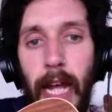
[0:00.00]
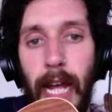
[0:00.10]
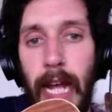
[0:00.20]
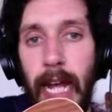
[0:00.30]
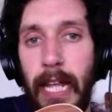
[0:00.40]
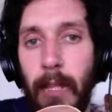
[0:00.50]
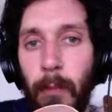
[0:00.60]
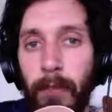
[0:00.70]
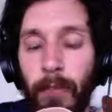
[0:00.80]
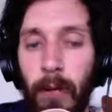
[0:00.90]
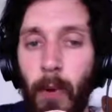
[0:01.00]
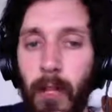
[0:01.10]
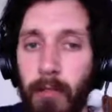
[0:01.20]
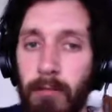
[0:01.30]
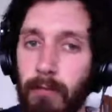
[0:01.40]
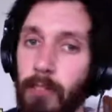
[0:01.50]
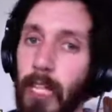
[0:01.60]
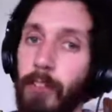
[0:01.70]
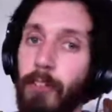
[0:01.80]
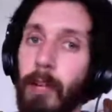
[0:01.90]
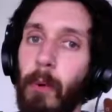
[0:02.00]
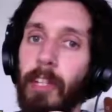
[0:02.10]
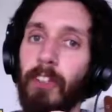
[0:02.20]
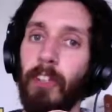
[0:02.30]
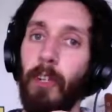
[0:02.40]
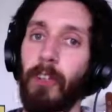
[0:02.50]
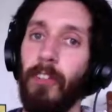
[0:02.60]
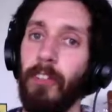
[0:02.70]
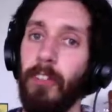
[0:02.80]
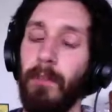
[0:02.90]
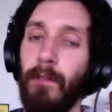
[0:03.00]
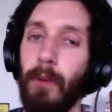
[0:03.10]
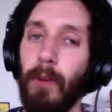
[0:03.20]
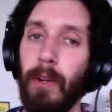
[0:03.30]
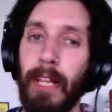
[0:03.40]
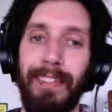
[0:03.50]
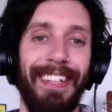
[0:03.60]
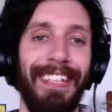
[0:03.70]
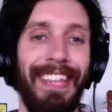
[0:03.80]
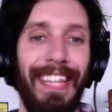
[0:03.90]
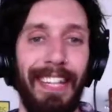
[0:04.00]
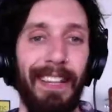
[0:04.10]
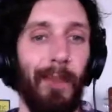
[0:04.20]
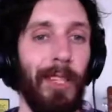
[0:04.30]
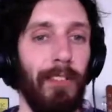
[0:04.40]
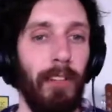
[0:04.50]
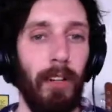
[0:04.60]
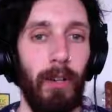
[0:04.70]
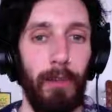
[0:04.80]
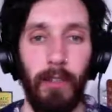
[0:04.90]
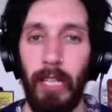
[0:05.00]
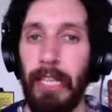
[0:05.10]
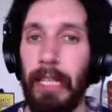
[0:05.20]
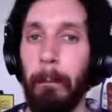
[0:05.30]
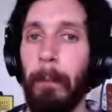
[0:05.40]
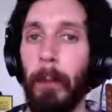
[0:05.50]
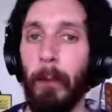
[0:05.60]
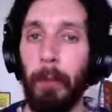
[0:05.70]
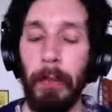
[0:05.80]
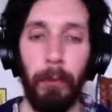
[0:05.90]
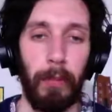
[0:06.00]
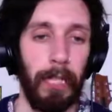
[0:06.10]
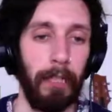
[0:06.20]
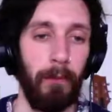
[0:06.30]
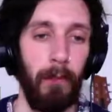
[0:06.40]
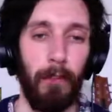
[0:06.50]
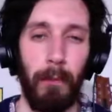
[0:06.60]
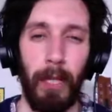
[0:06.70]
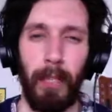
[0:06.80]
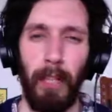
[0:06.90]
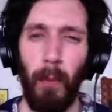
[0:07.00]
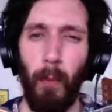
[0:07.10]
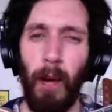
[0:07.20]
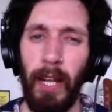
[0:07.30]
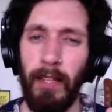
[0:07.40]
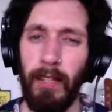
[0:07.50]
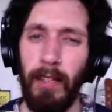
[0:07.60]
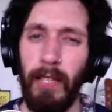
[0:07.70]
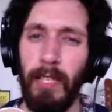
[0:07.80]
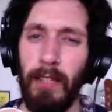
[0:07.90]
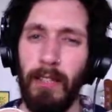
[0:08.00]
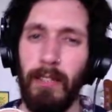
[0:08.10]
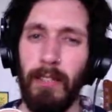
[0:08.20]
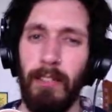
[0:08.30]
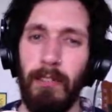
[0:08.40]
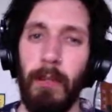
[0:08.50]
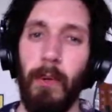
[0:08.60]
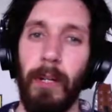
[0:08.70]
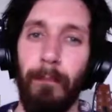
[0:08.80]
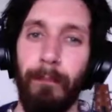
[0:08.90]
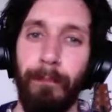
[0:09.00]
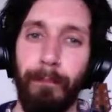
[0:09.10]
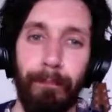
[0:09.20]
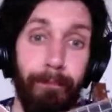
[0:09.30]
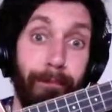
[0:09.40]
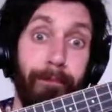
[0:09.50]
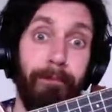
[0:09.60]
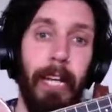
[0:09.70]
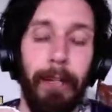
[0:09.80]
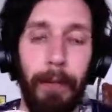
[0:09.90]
And then we have string 1. And string 1 is closest to the floor. That's like the thing that when you're starting off ukulele, most people get confused about. They're like, why is this not string 1? I